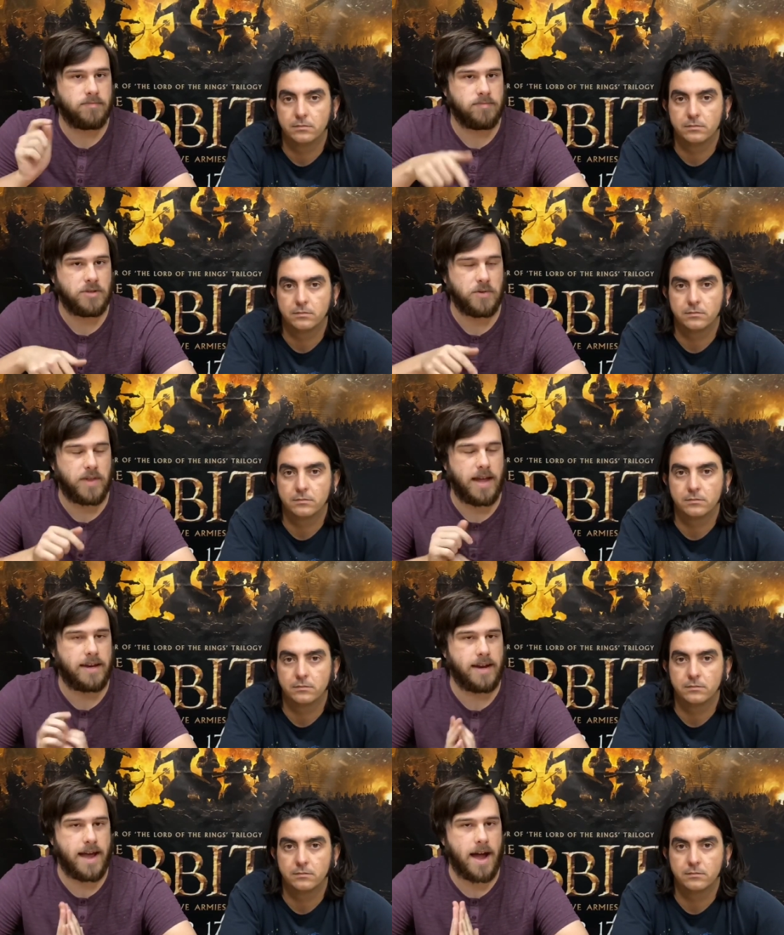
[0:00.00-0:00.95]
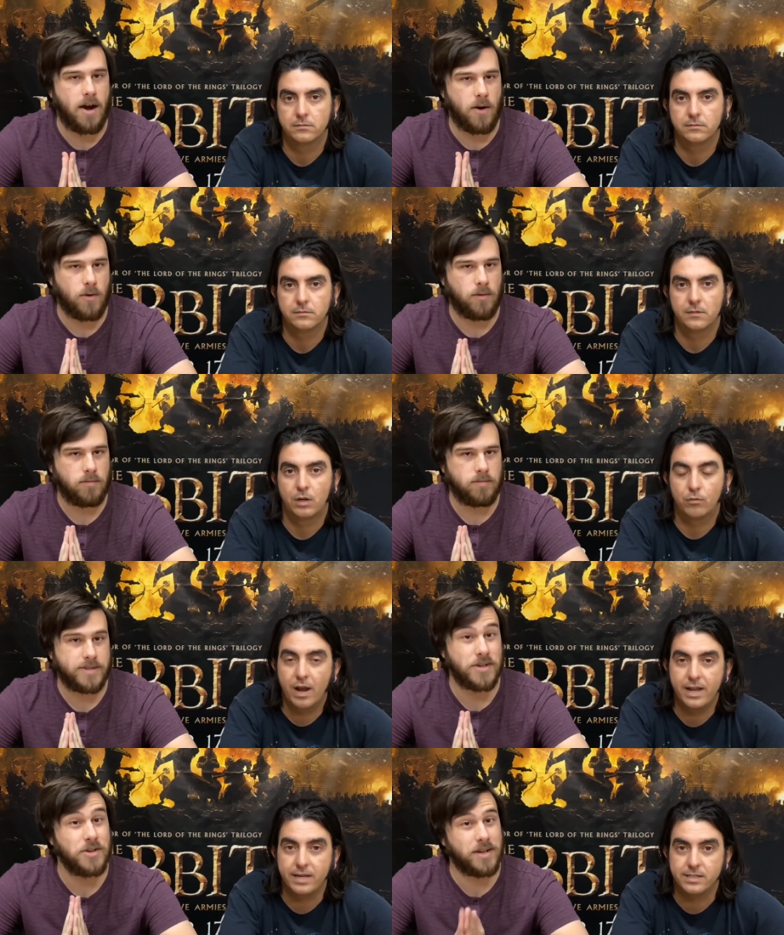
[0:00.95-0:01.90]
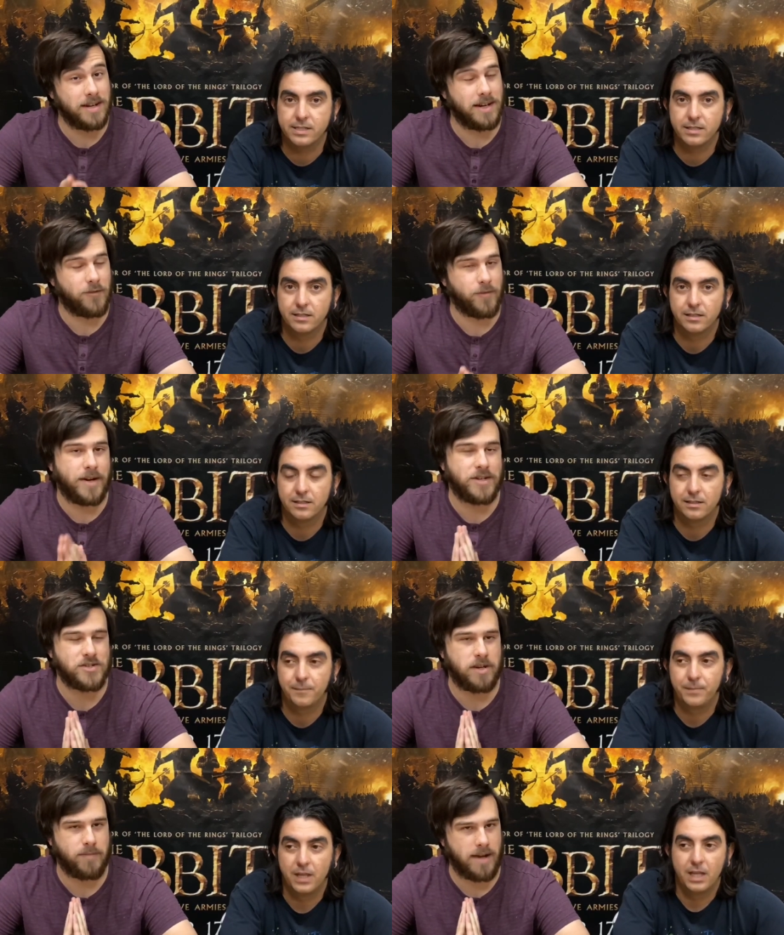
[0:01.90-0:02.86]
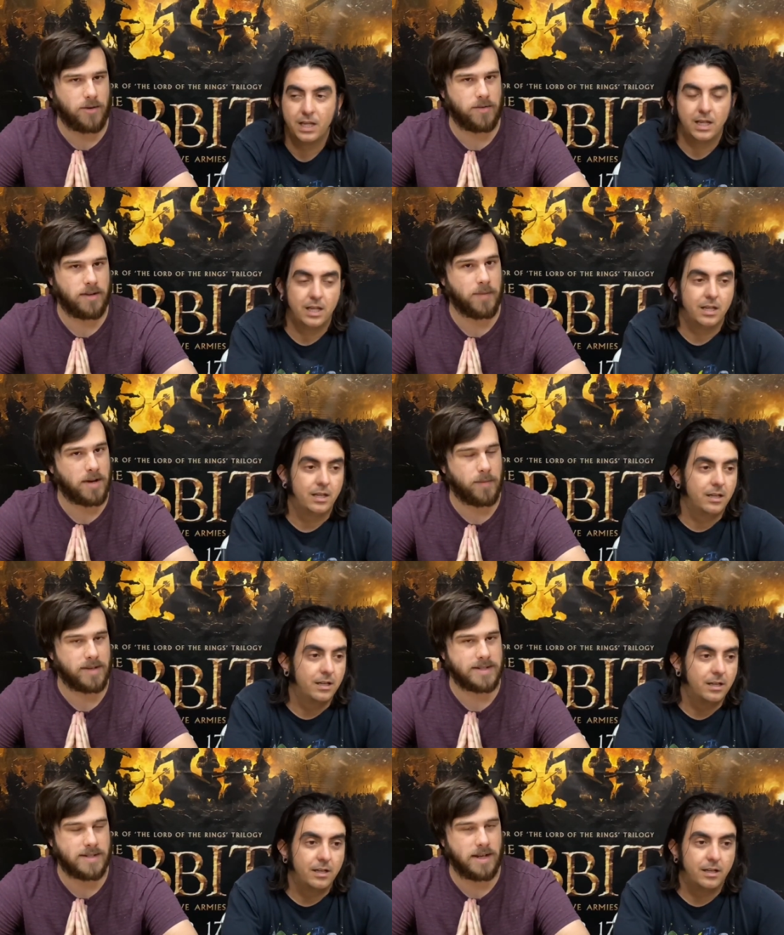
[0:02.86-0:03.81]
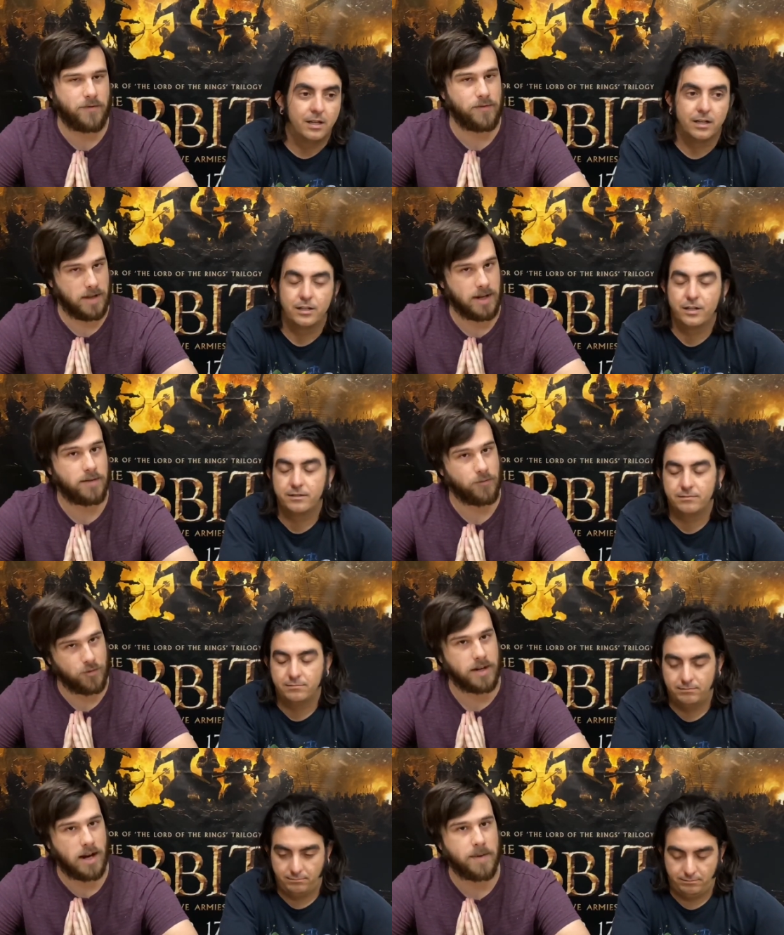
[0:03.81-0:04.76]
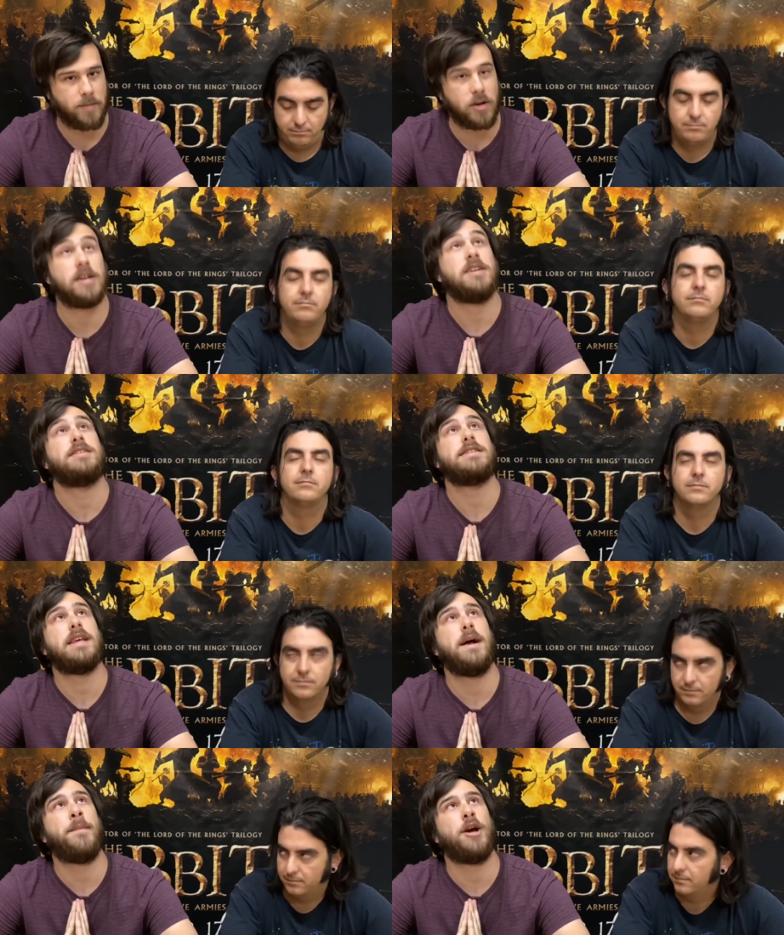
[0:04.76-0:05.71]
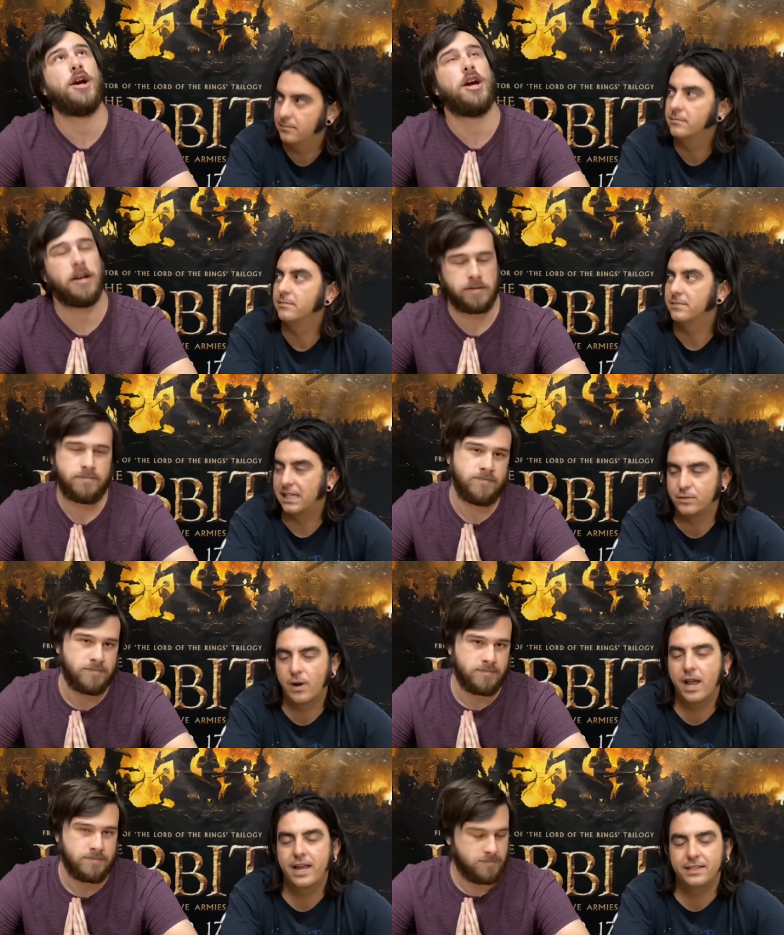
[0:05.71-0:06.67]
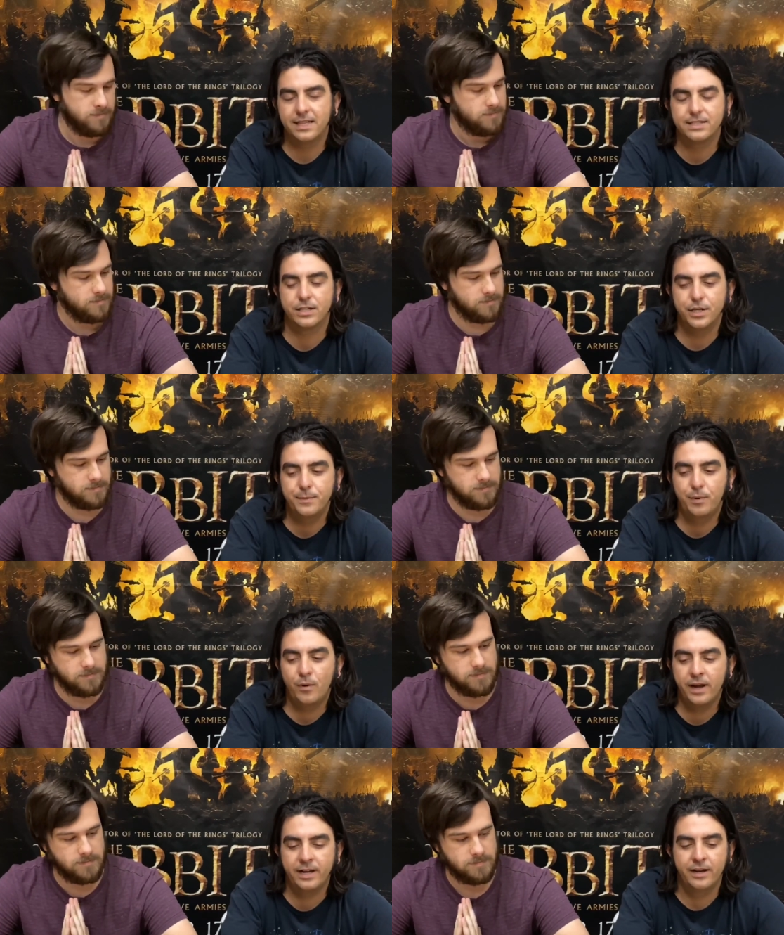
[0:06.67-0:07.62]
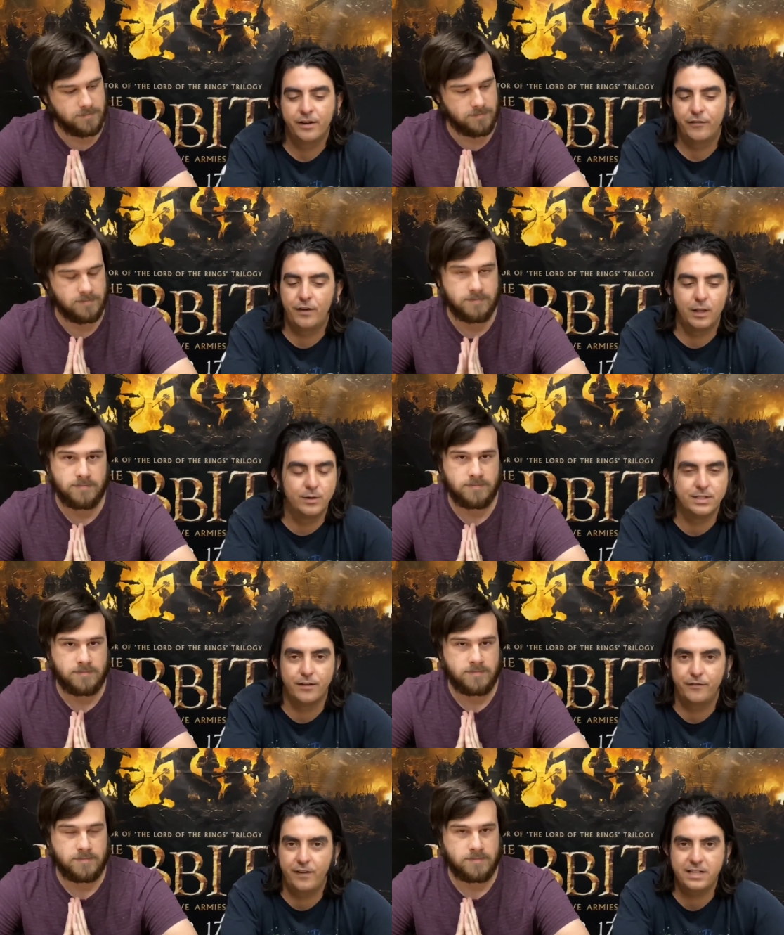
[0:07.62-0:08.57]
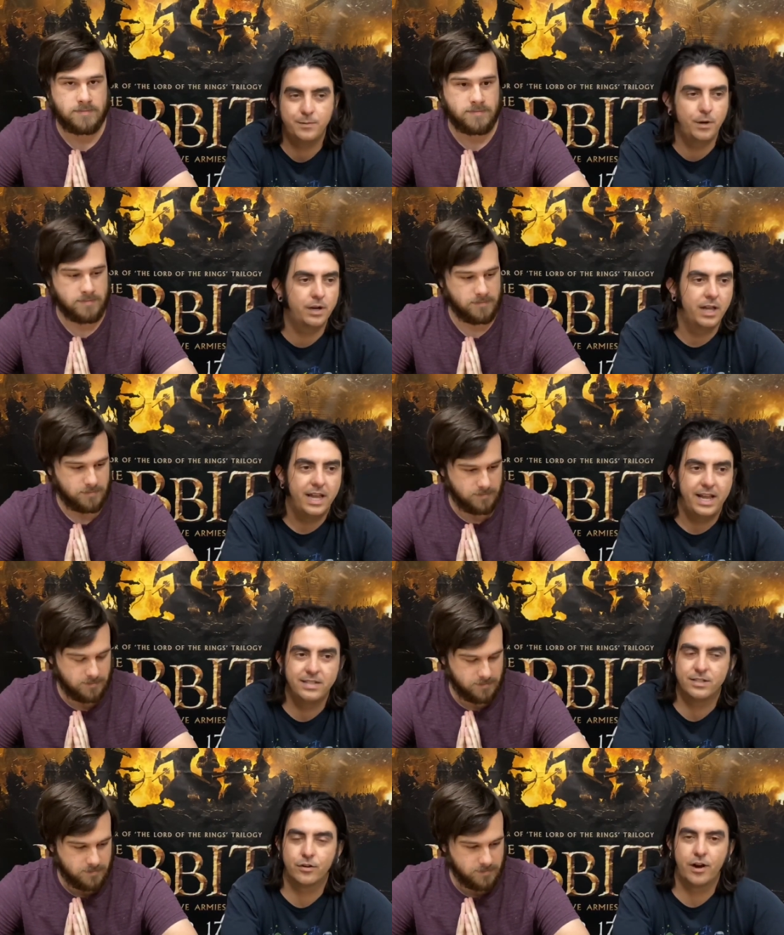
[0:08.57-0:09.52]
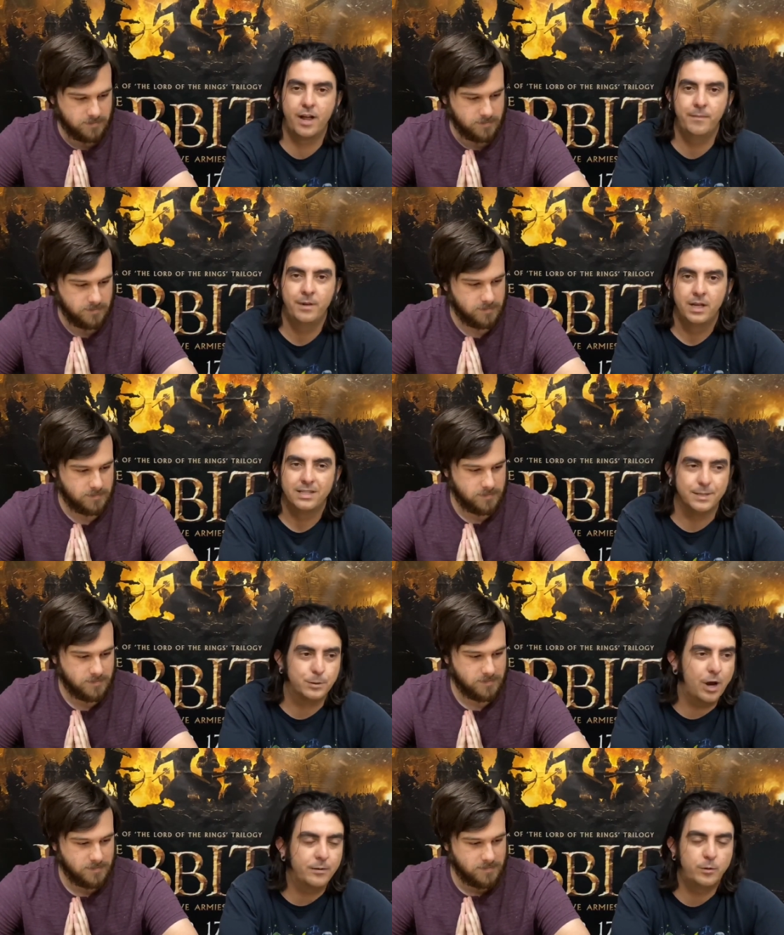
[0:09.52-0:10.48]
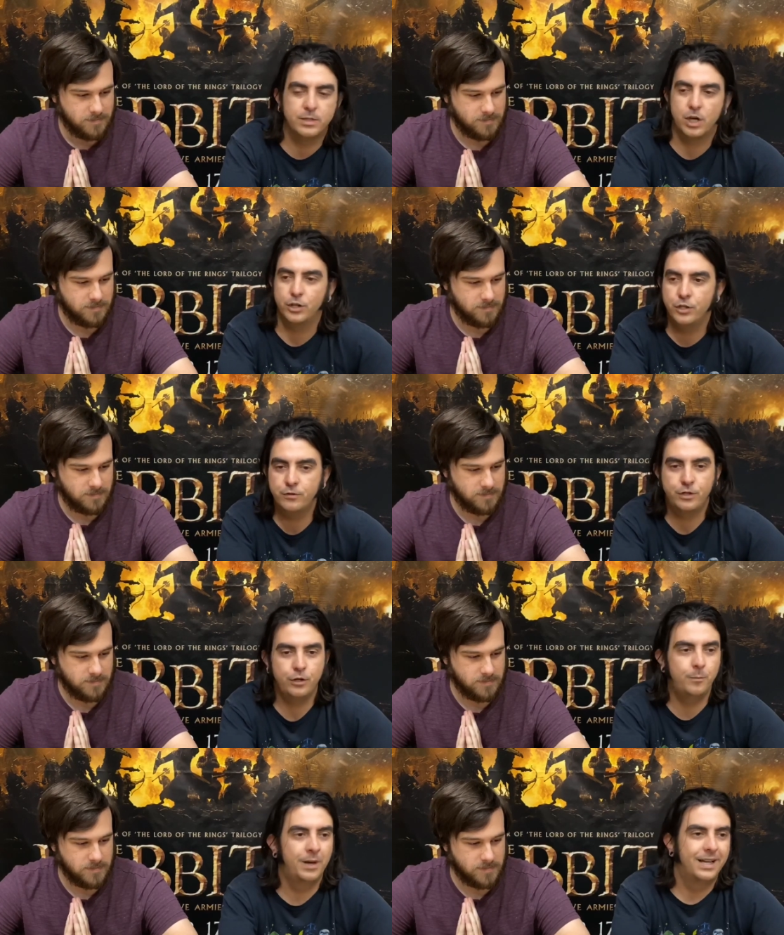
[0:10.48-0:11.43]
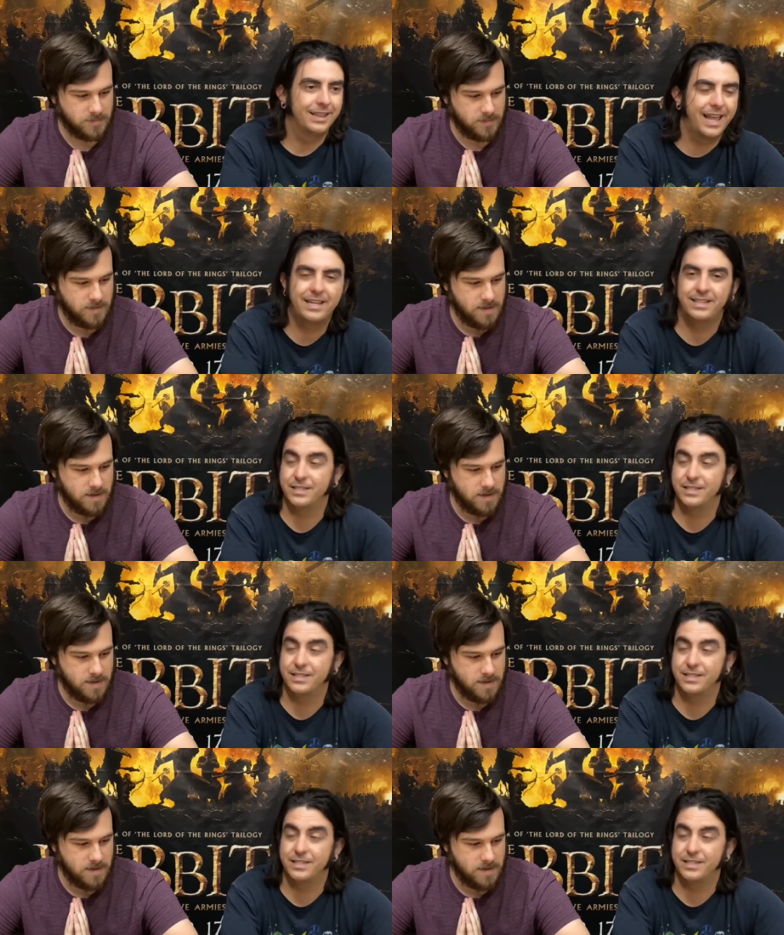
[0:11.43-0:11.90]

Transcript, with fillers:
Speaker 1: do that now. Right. So you can get information about upcoming stuff like free comic book summer.
Speaker 2: That's right. That's a good point. Follow us on Facebook, Instagram, subscribe to us on YouTube, like this